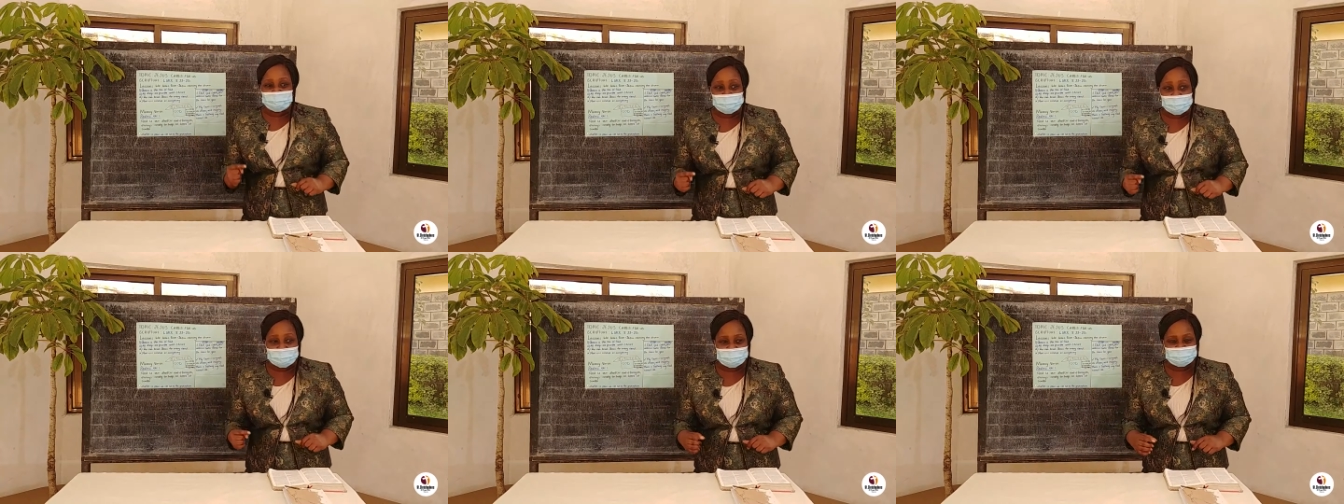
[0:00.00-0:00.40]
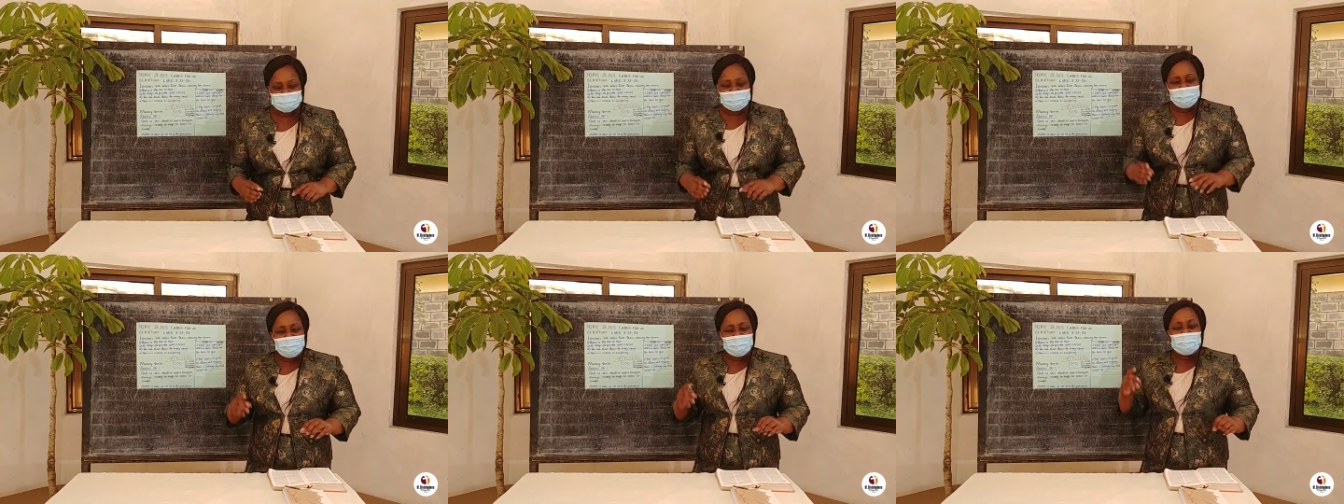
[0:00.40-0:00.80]
parents.
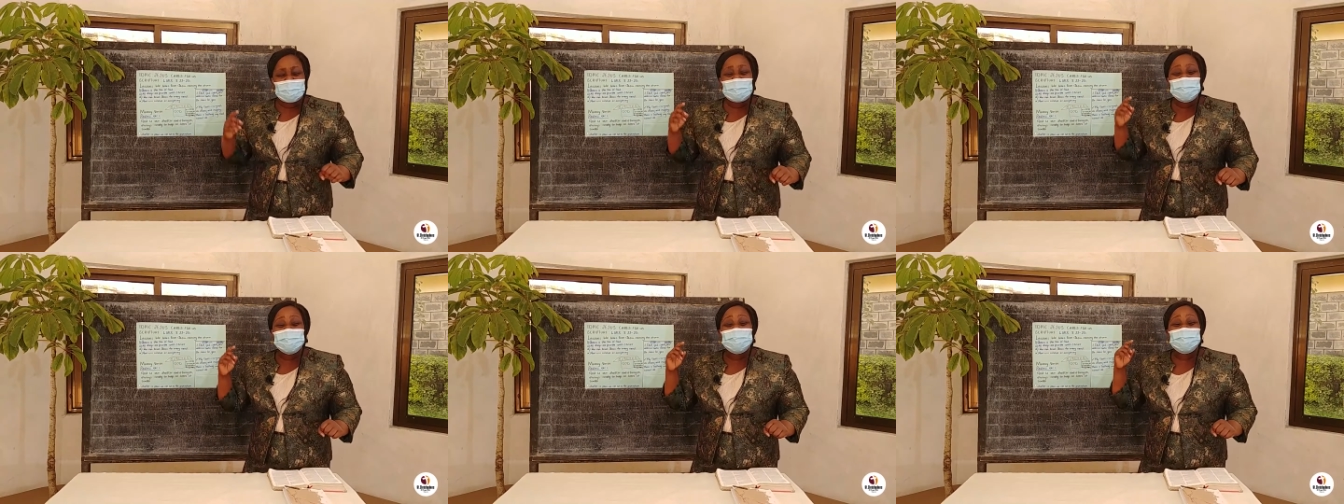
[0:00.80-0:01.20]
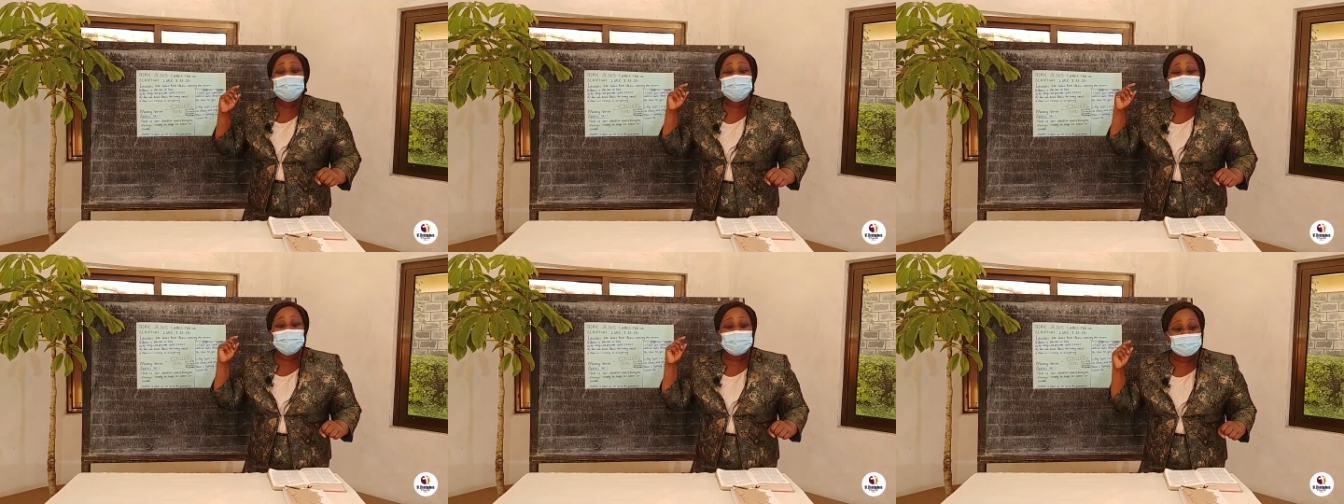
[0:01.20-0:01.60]
All
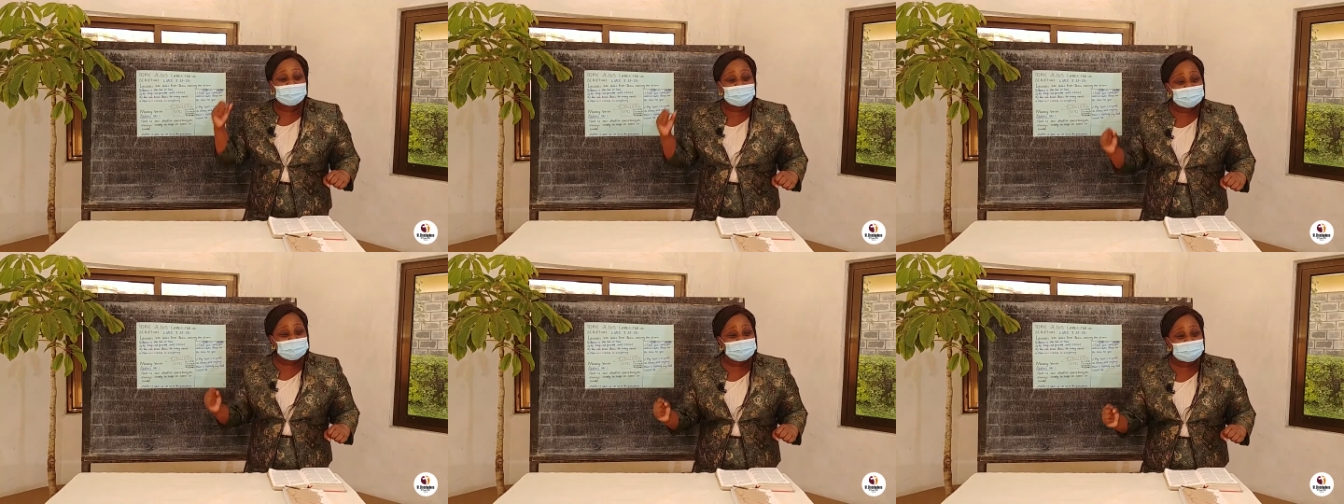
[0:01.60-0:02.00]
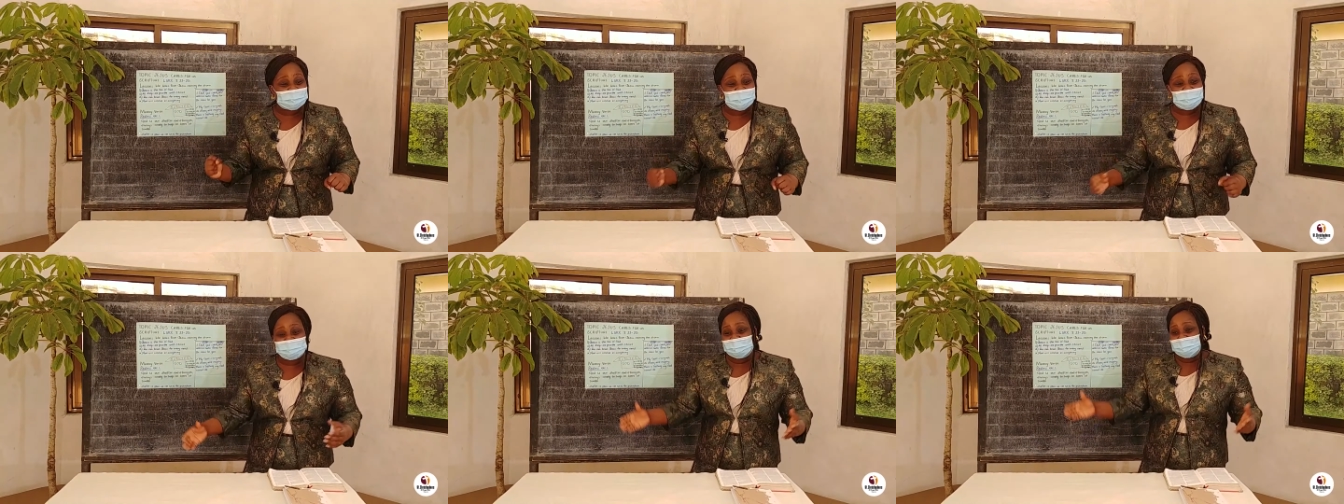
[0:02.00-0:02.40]
those worries we
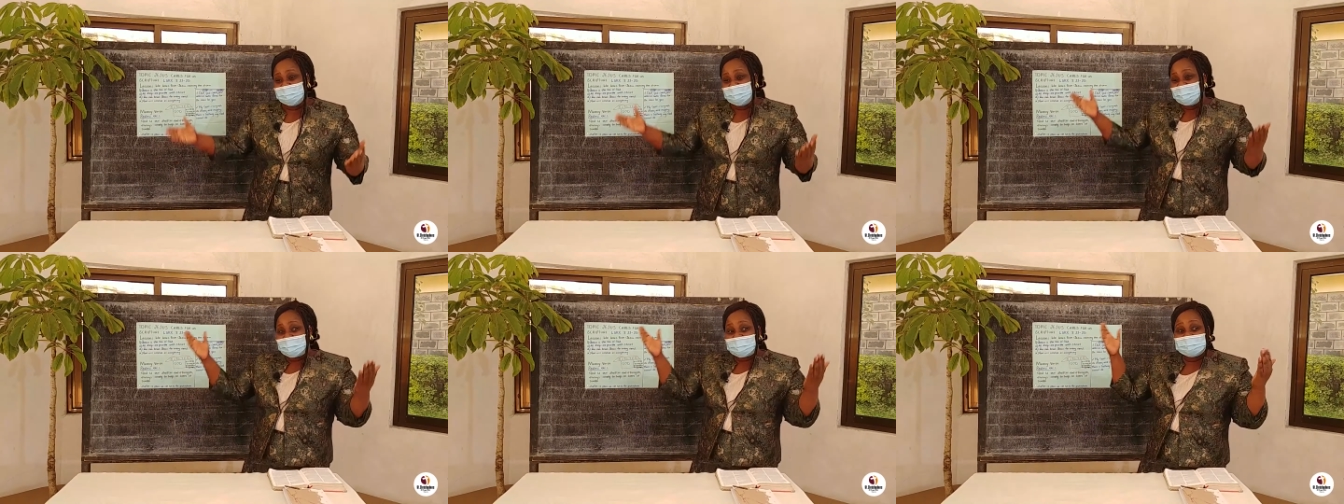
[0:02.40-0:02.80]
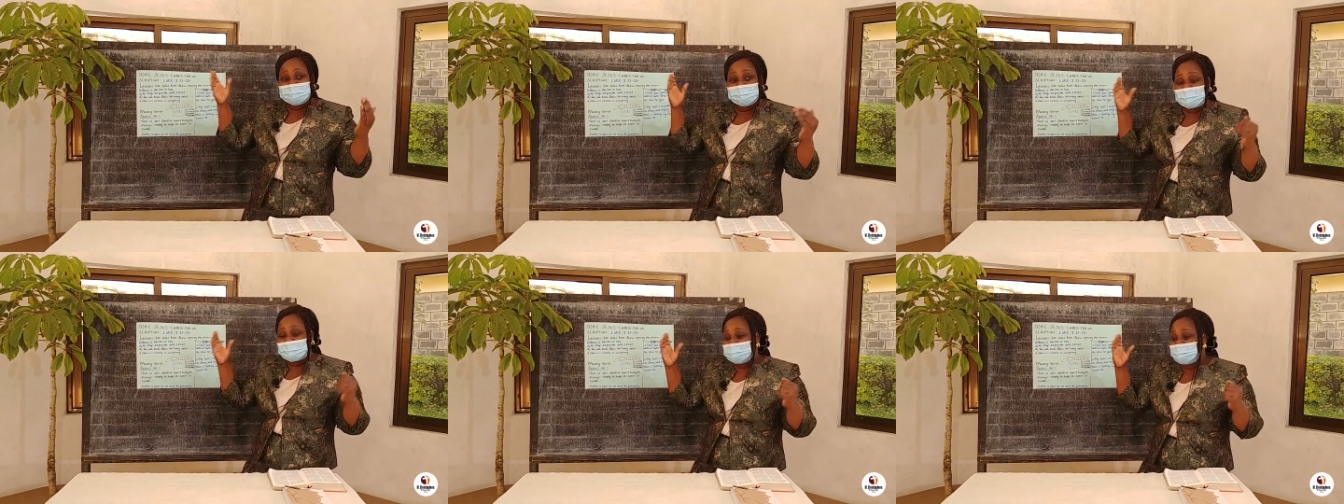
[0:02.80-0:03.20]
have, let's
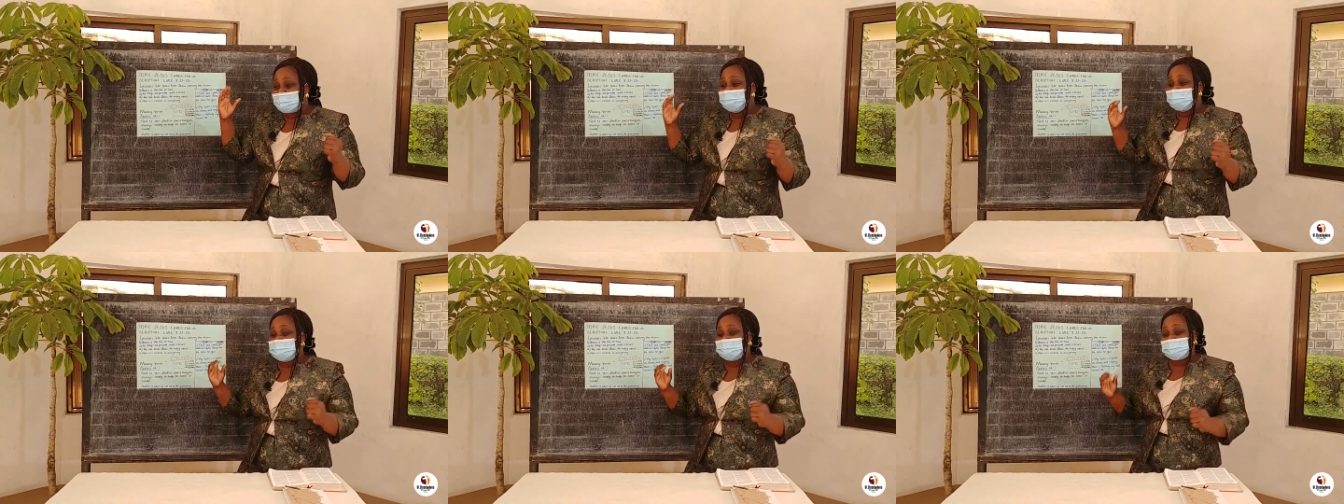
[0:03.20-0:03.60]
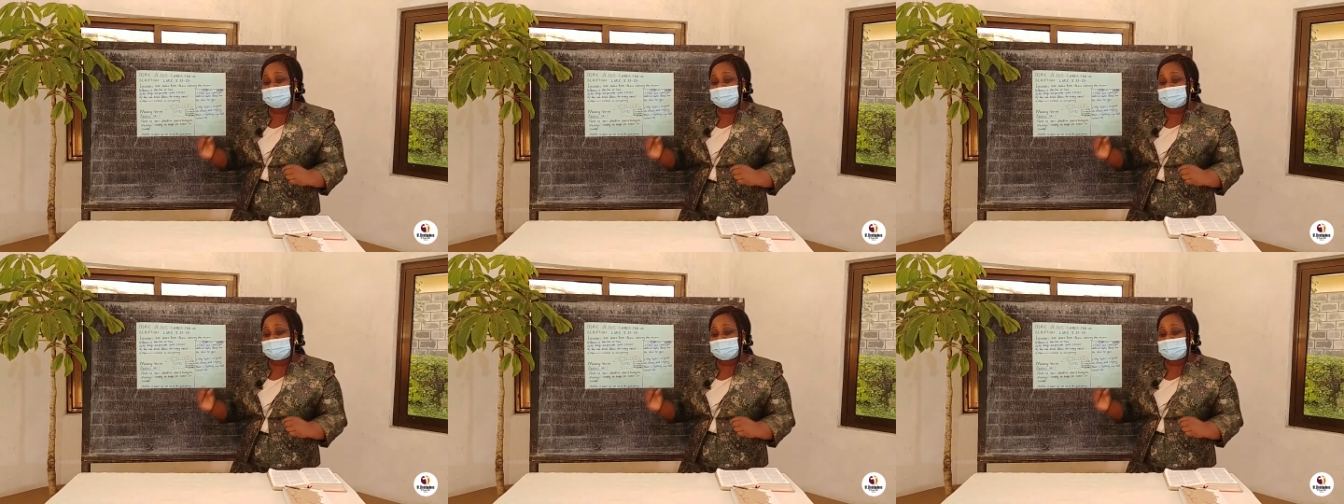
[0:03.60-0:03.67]
take them to